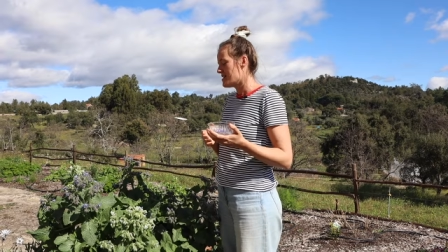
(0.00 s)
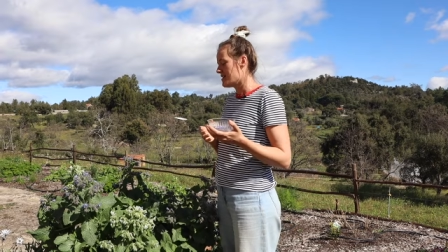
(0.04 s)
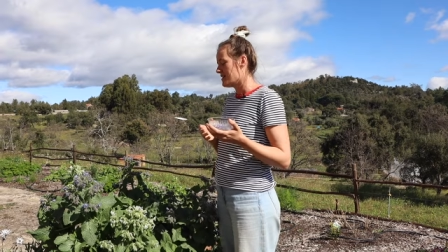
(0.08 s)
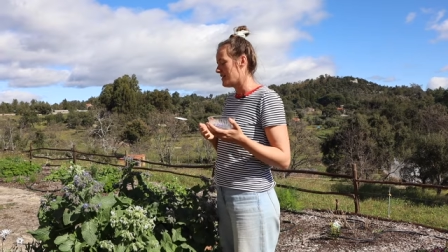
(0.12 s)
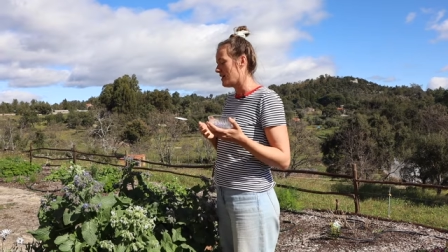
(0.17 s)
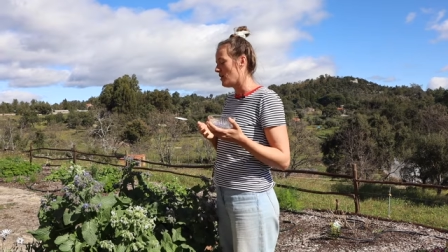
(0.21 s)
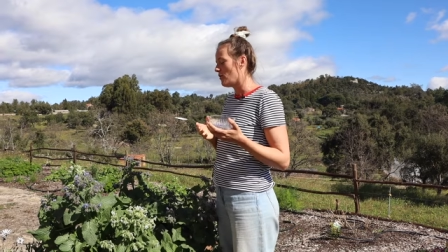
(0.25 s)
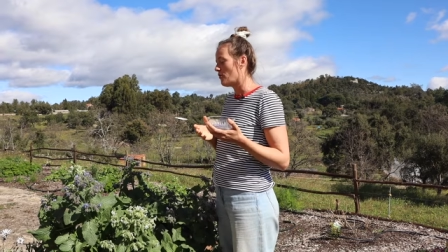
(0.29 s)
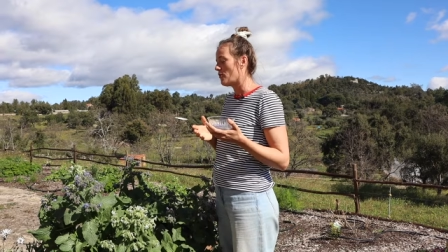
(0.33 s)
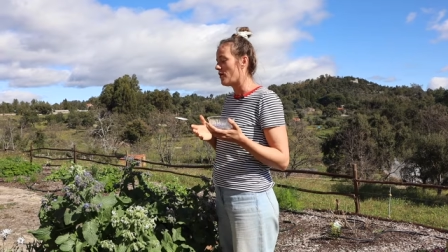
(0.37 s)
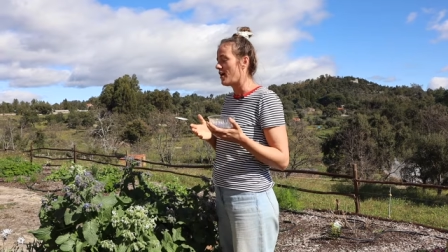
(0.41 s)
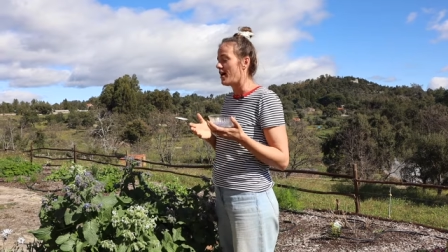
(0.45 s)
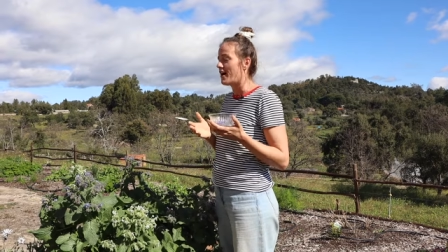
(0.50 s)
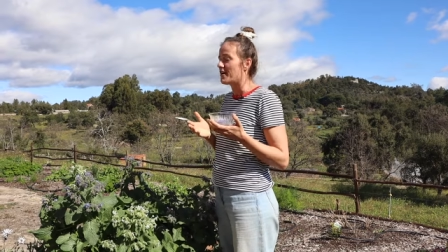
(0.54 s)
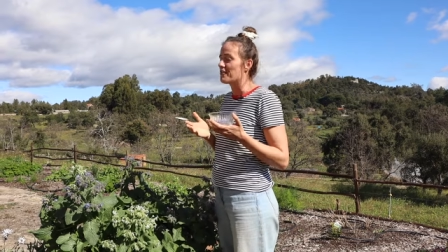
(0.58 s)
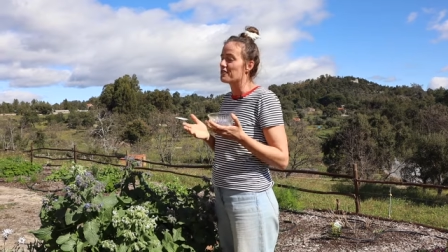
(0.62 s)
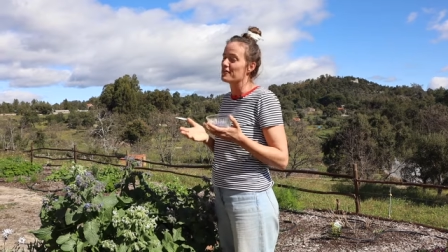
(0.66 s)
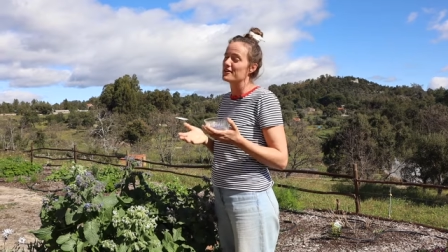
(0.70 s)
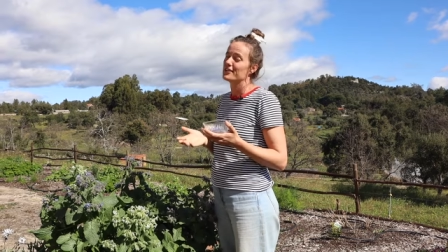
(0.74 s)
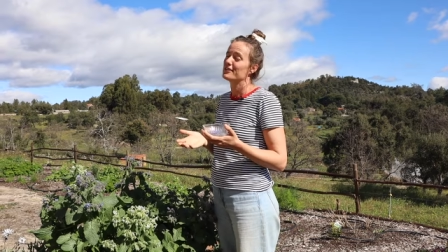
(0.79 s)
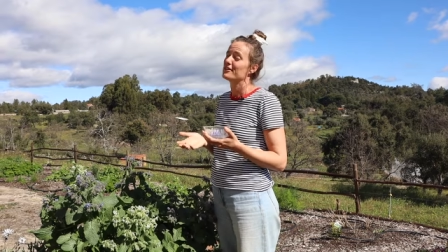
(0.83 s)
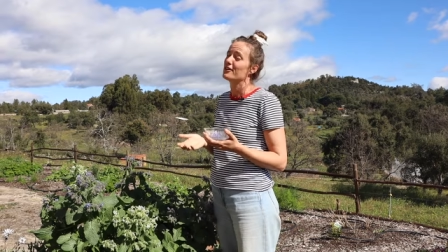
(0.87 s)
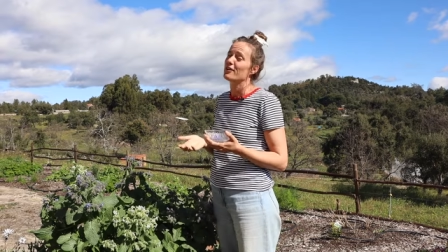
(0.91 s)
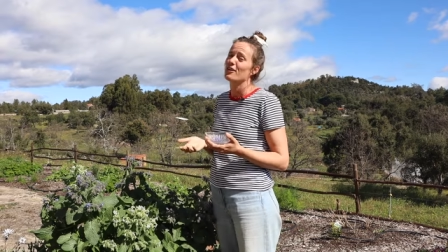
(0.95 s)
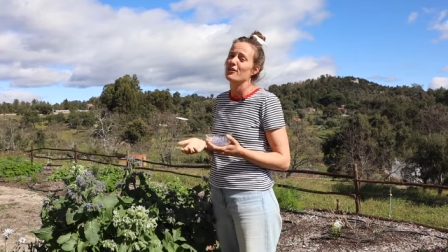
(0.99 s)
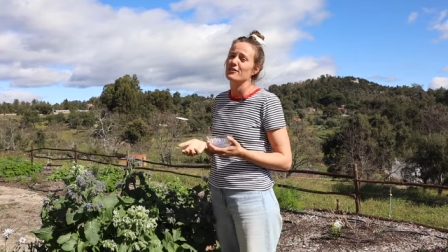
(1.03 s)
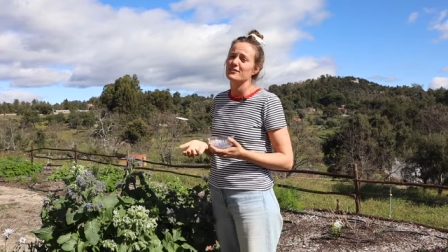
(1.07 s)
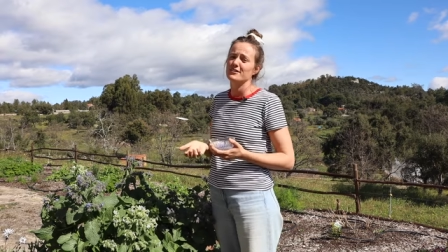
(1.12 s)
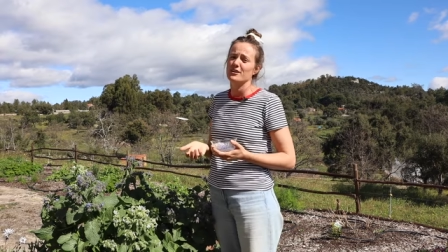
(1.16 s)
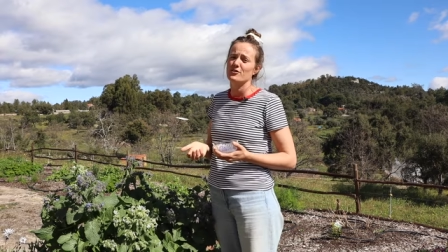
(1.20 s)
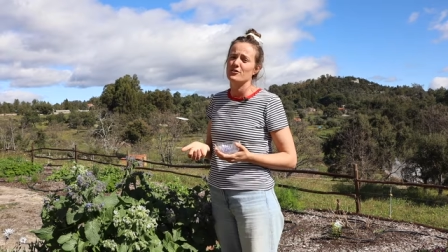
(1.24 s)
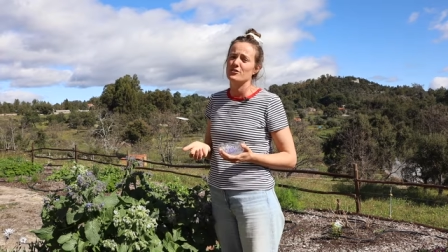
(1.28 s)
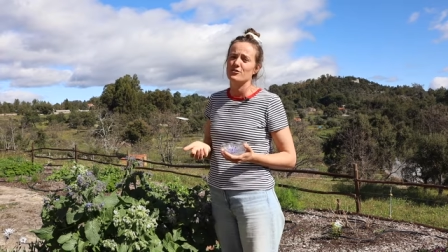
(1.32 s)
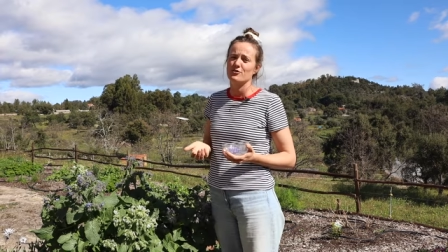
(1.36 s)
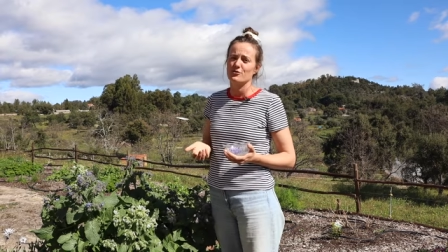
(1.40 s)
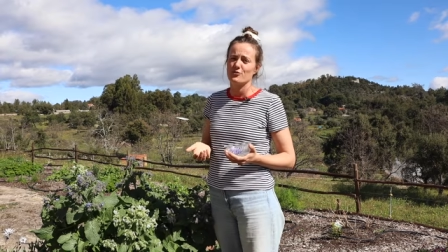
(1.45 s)
Now, I think the
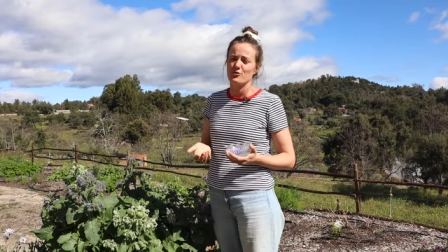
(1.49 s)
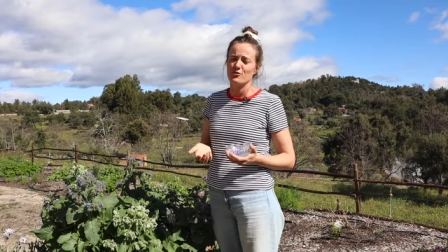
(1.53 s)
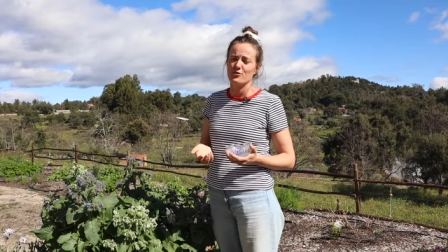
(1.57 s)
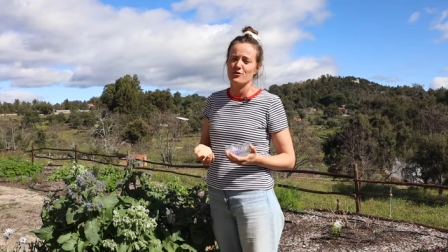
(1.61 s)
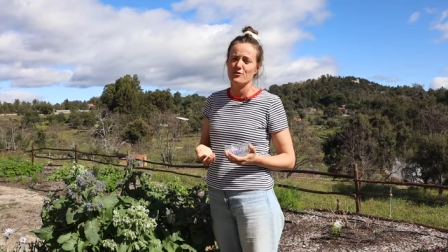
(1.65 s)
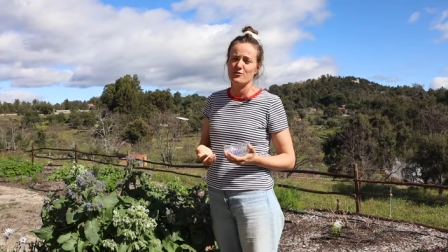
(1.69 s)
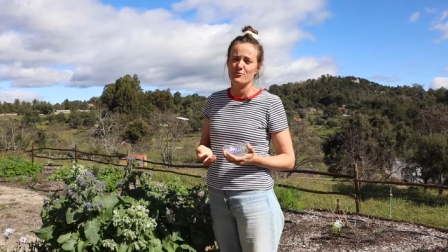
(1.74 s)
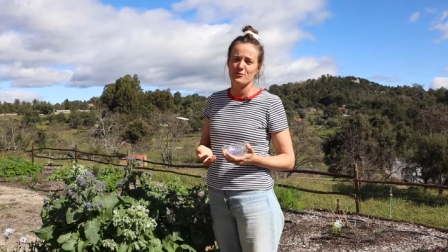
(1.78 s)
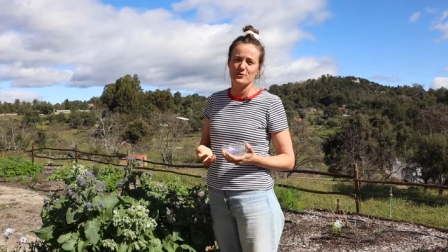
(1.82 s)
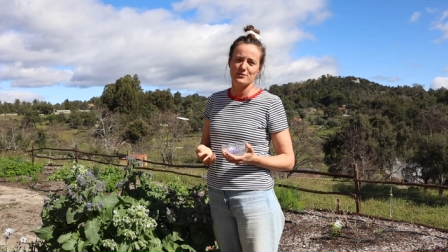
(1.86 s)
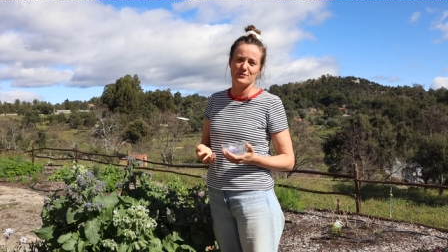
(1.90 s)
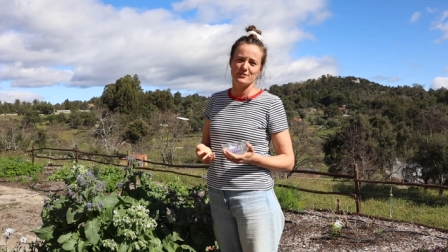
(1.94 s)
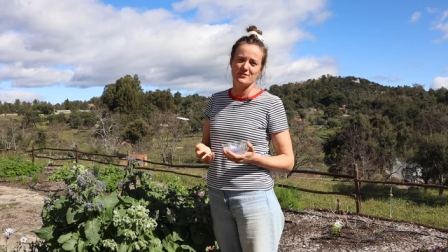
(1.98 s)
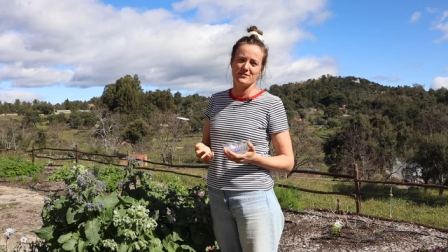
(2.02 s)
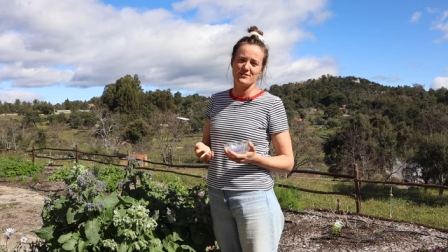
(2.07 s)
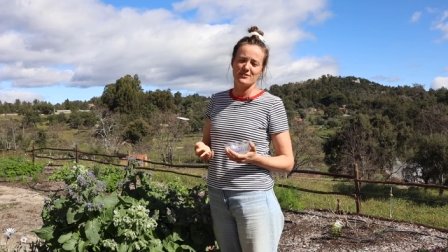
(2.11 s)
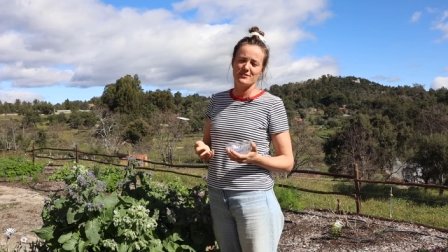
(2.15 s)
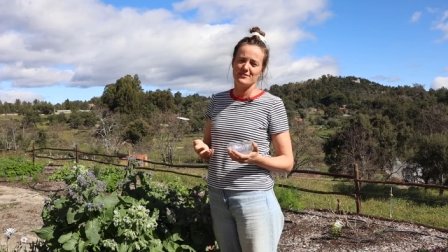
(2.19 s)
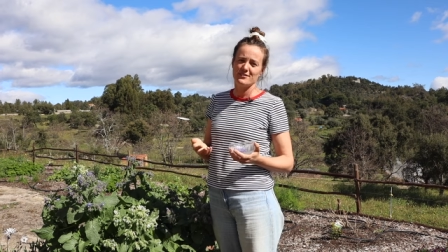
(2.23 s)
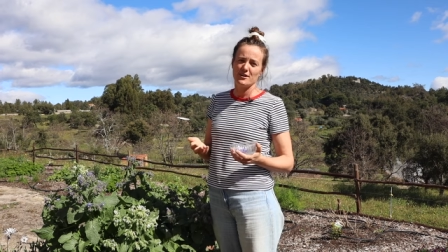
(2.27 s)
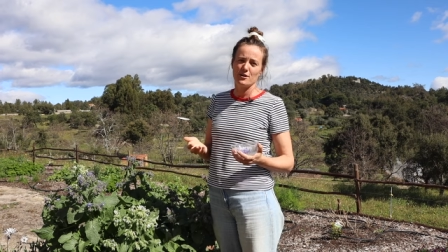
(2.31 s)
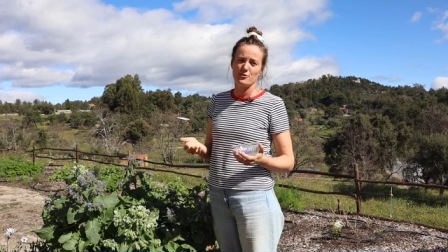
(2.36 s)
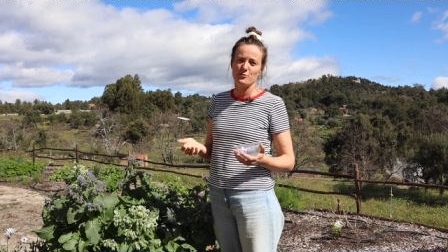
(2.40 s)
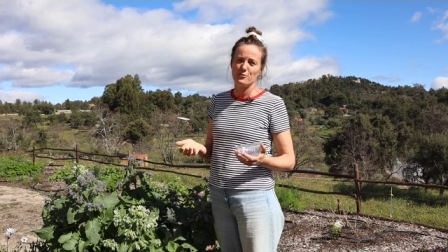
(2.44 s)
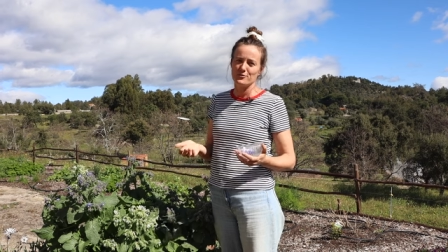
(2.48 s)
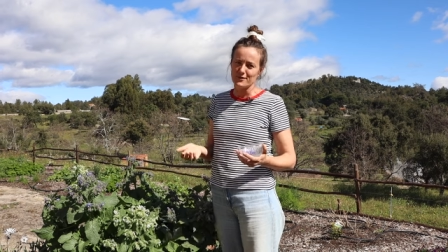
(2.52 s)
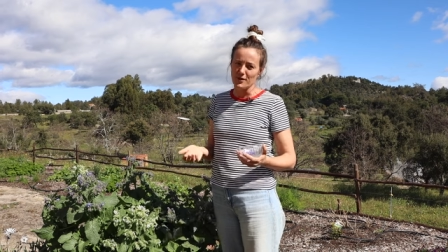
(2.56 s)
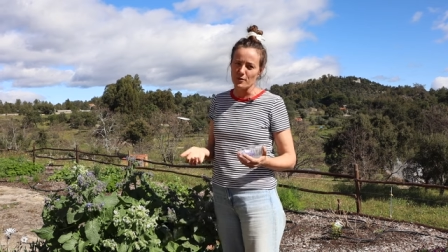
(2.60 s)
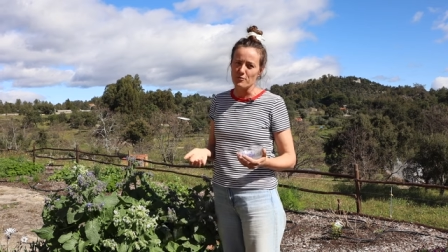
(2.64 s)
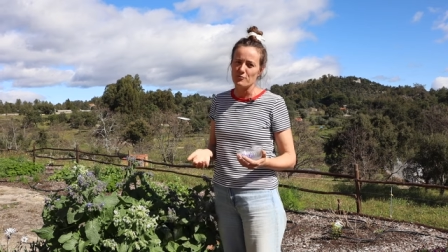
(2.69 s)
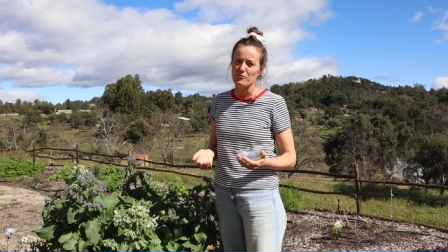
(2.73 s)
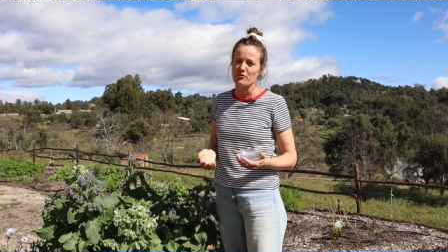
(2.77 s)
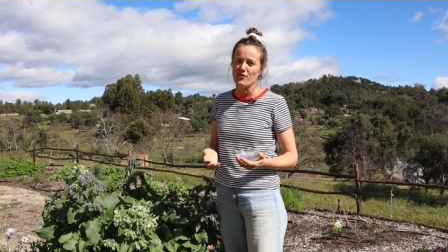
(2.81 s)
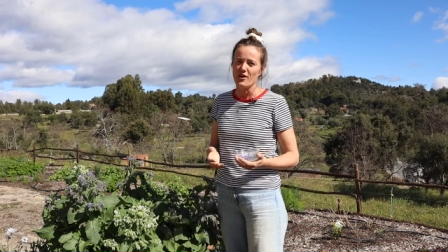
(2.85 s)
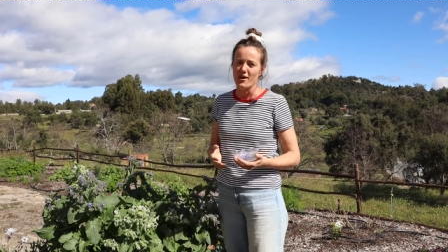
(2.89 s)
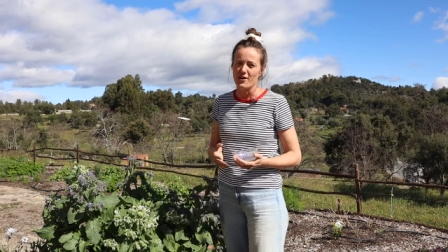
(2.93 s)
lockdown and Corona was a terrible
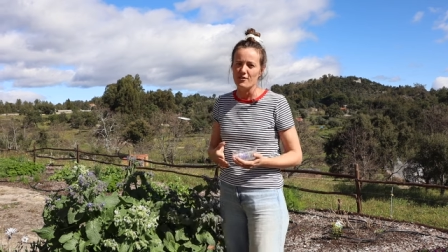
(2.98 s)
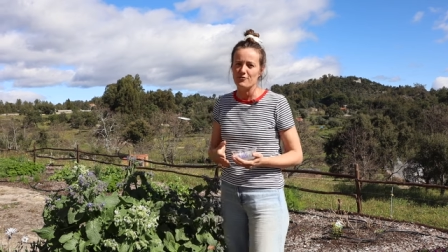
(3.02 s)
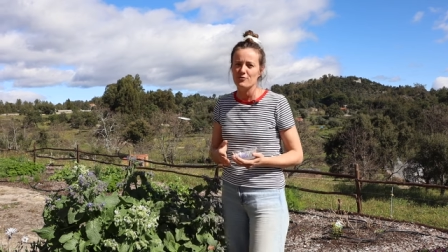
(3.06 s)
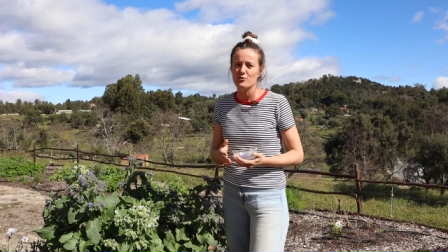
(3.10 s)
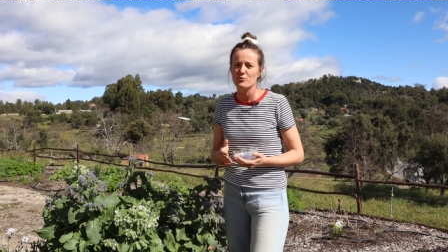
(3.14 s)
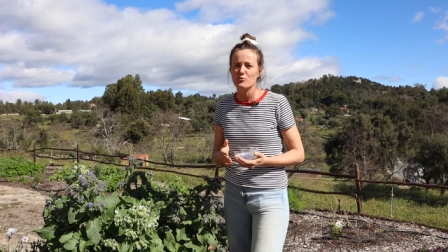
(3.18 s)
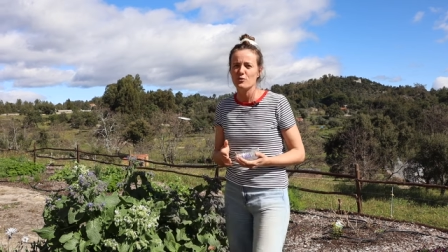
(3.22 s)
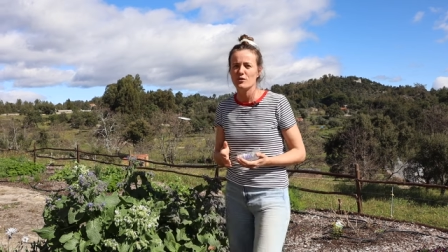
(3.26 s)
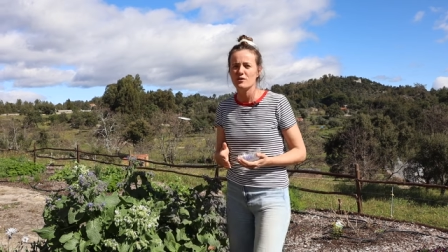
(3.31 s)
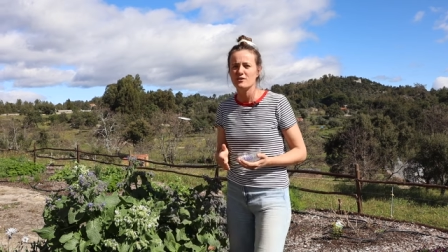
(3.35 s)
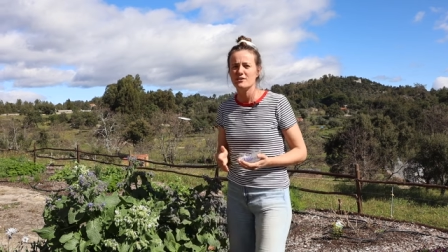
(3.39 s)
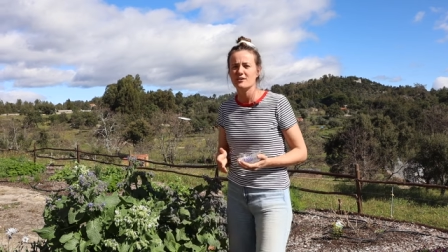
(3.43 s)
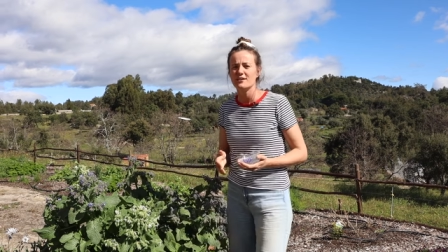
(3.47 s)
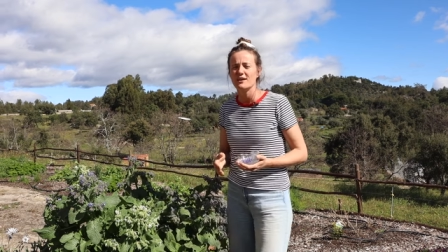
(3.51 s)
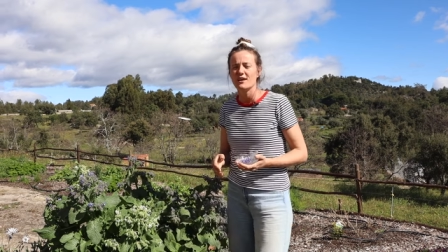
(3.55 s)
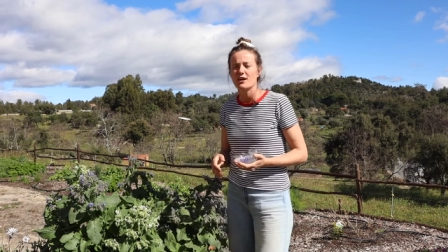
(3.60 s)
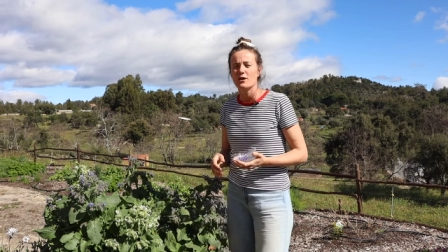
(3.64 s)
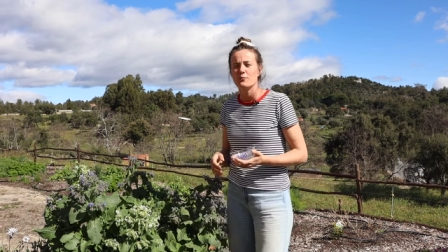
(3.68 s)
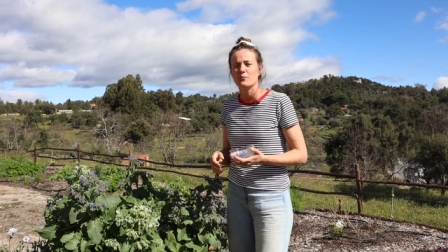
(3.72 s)
time for everyone,